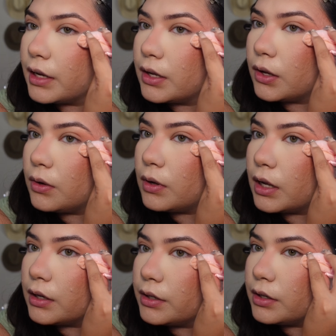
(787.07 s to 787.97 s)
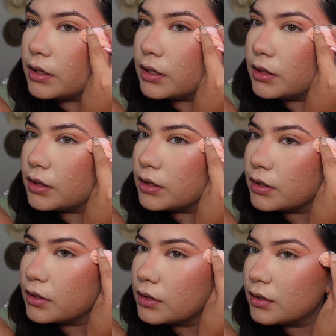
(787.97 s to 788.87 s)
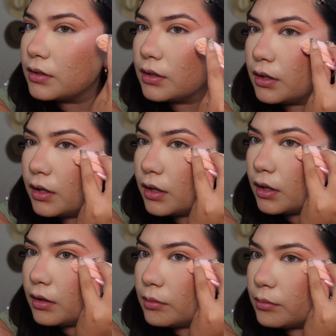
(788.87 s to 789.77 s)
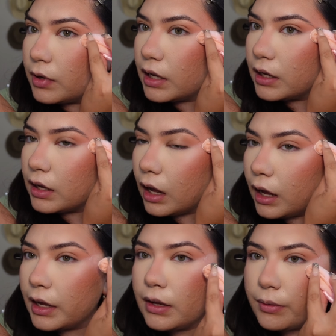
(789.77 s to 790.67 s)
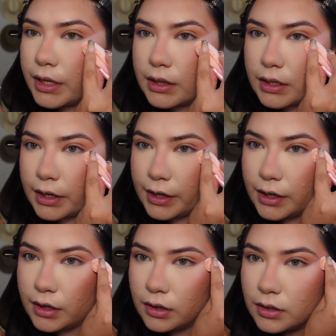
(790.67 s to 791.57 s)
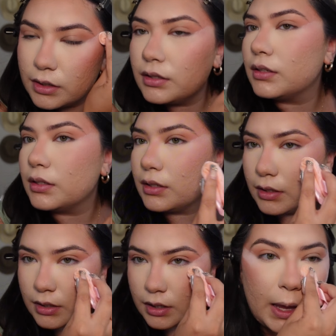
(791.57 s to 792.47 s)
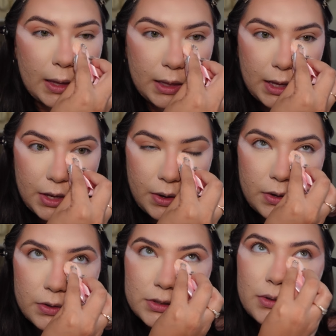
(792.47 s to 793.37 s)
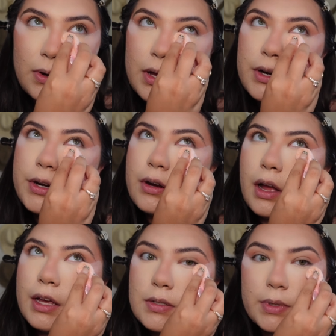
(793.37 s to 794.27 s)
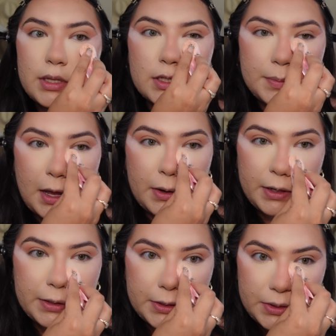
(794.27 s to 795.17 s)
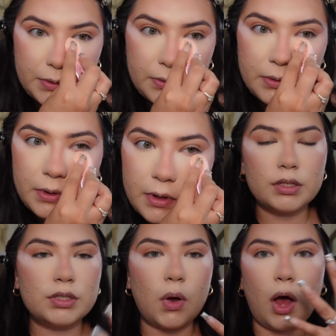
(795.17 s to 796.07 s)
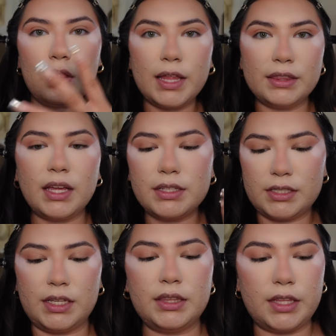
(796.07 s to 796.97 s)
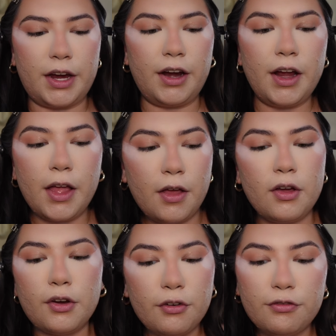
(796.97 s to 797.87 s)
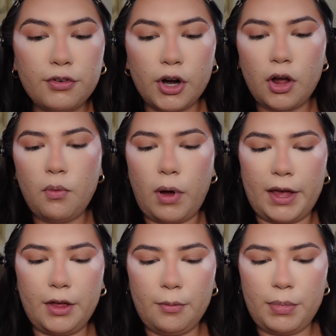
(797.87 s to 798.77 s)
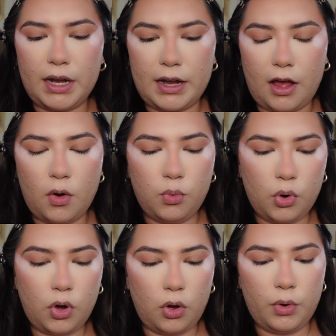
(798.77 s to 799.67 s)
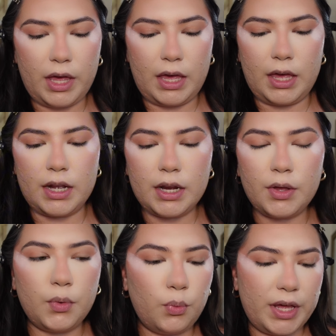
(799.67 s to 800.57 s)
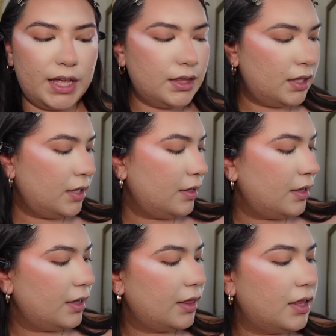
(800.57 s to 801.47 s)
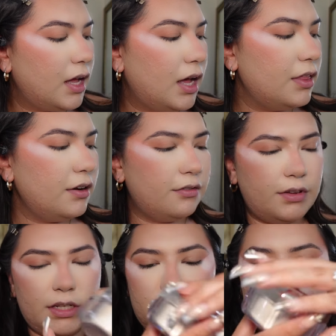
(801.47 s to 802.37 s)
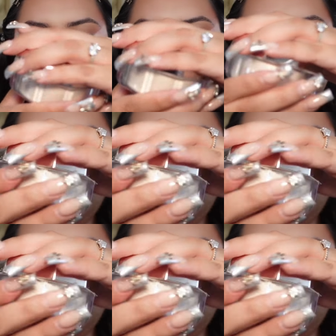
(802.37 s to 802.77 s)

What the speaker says: go underneath my eye right there, and then you can also go under your eyes with this powder too. So I'll let that sit there for a while, but now we'll go in with the other Fenty